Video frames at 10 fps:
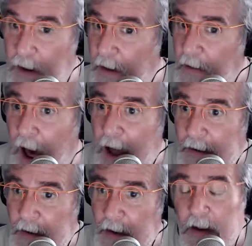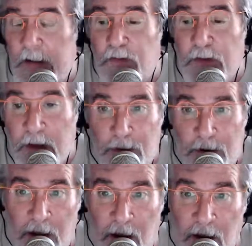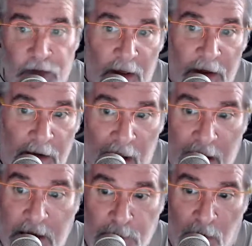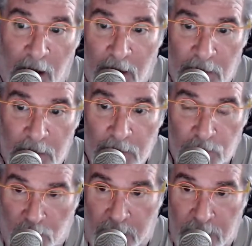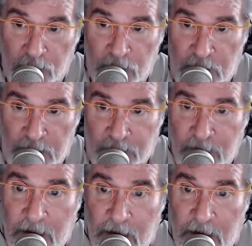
and not as limiting as like an 80-mile range EV.